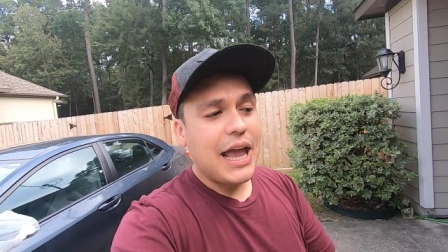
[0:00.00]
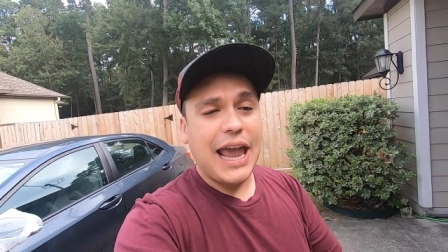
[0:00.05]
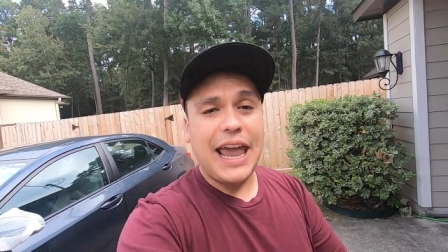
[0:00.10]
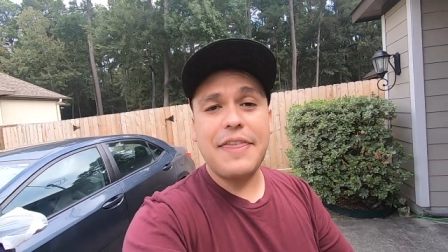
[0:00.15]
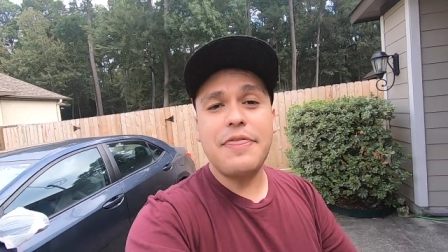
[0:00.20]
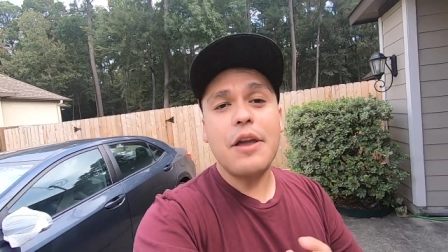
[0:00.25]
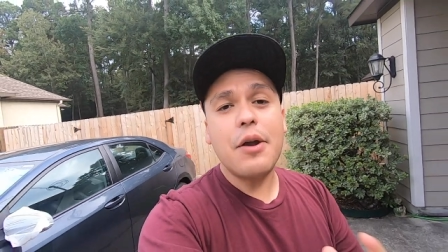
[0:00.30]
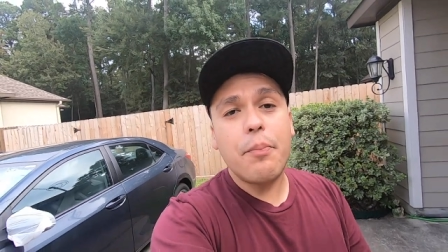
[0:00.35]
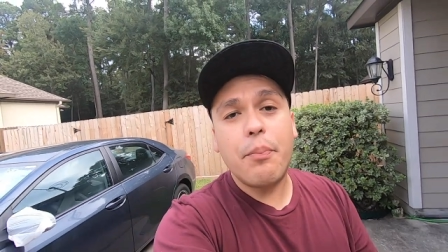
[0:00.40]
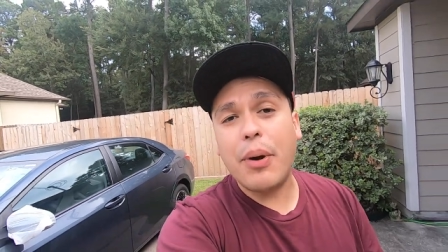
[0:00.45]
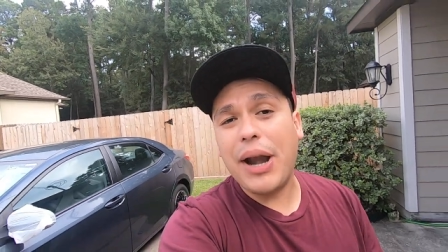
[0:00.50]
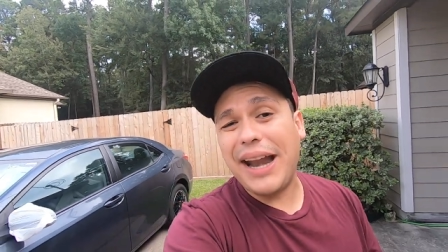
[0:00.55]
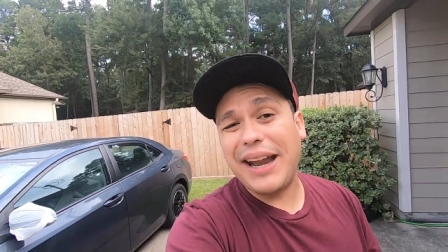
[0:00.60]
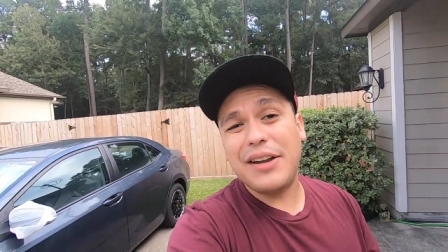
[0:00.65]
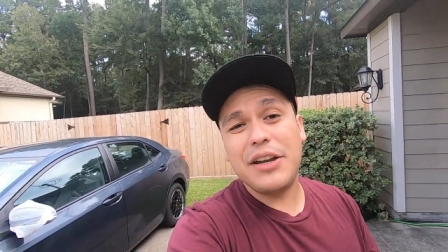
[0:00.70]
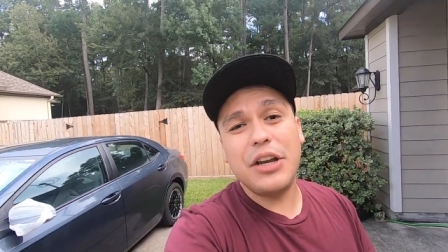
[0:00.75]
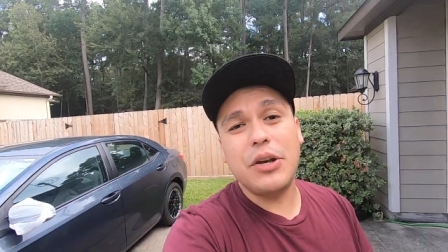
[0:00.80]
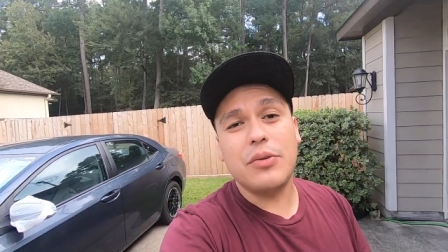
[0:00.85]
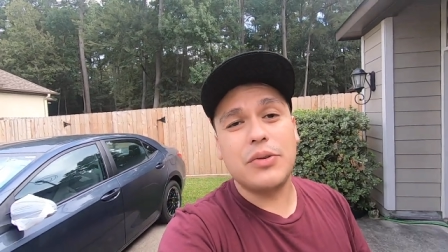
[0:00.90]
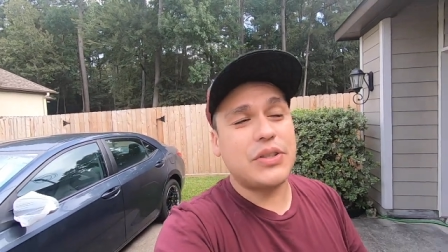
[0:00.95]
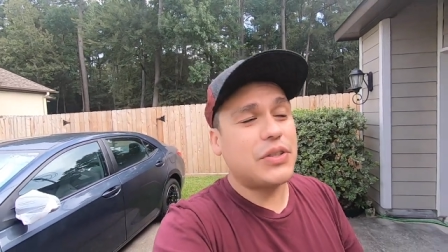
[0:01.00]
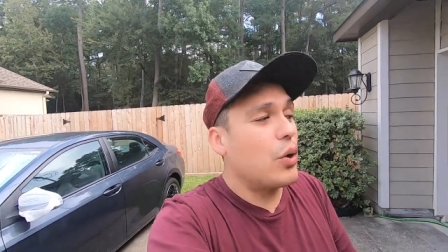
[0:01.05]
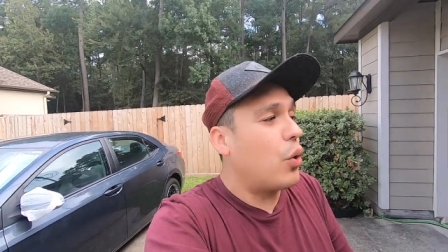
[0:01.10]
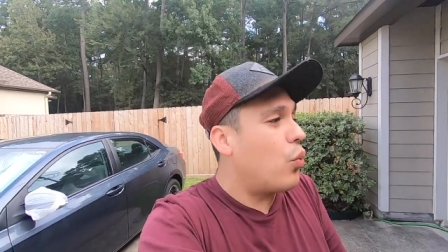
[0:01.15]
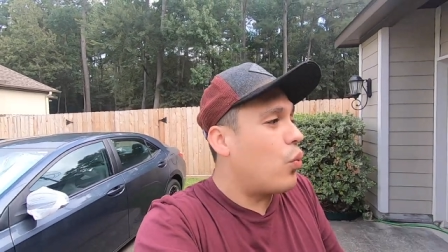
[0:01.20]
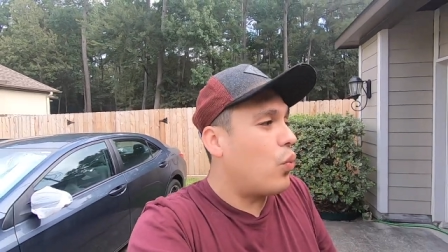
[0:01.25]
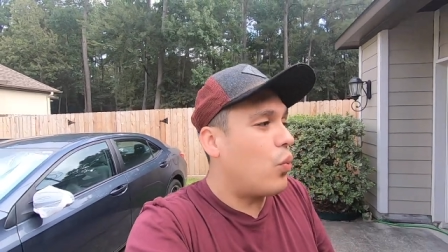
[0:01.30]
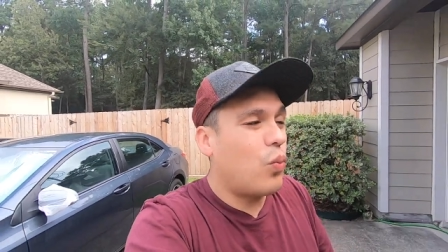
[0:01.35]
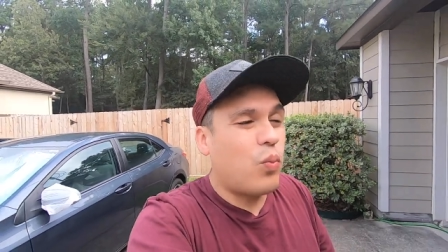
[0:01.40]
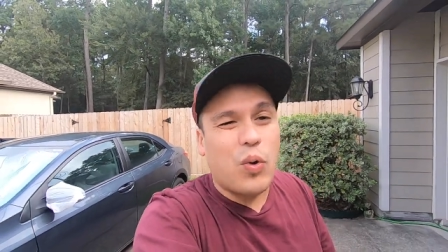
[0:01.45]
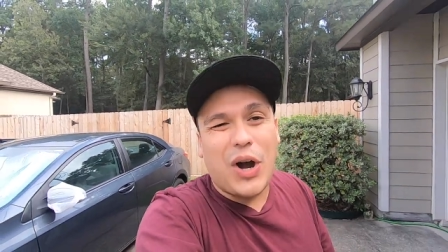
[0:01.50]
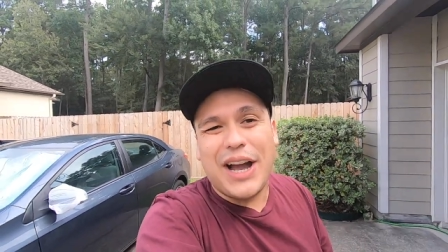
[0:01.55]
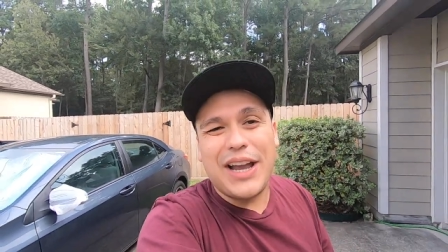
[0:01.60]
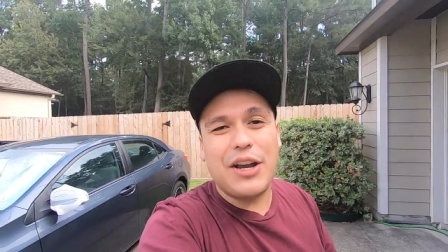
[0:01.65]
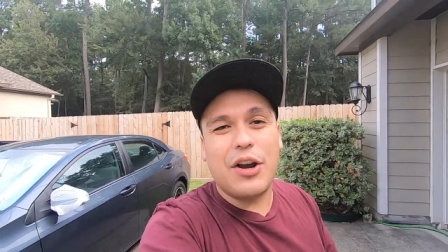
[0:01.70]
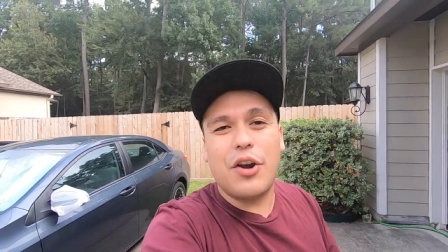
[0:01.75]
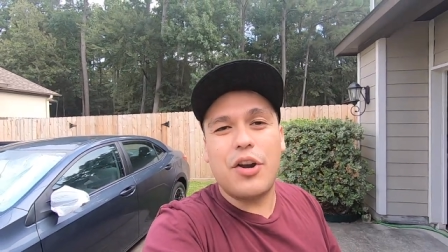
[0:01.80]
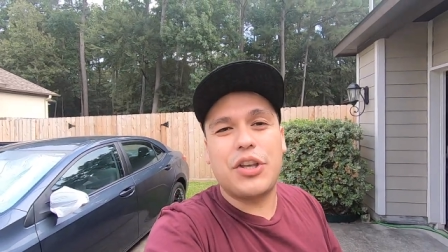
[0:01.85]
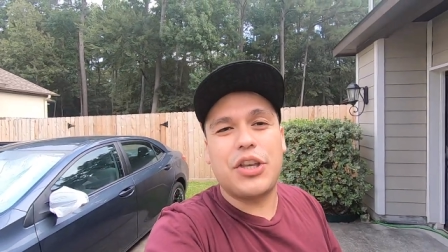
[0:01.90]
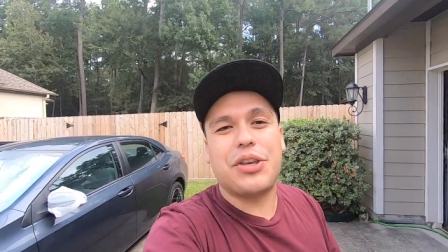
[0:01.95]
and they're brand new, so
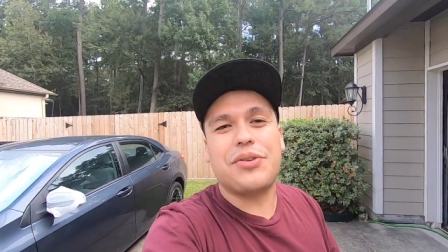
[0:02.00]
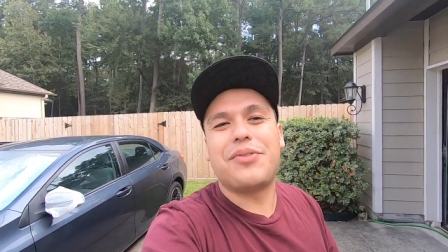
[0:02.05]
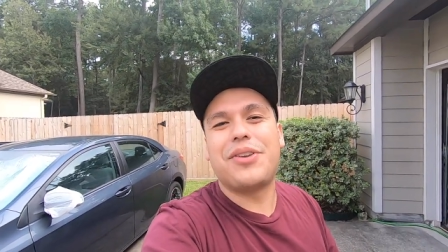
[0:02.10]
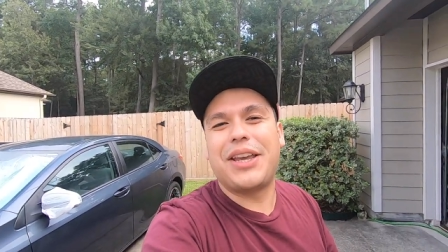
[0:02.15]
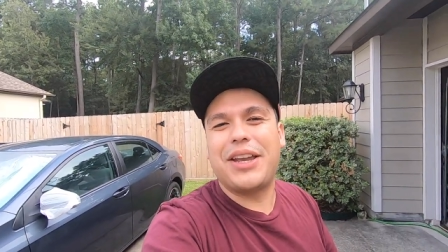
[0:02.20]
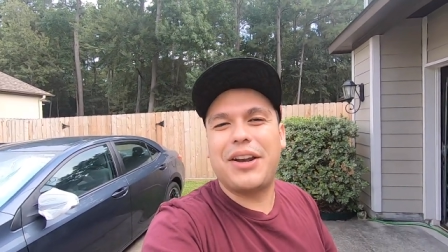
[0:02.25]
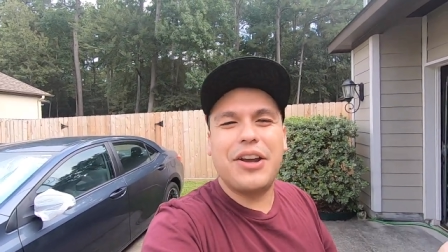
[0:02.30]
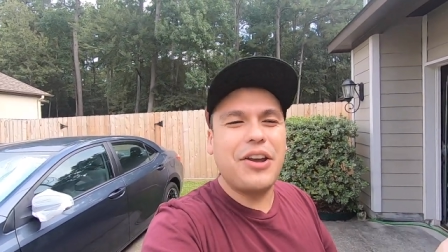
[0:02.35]
why are you, you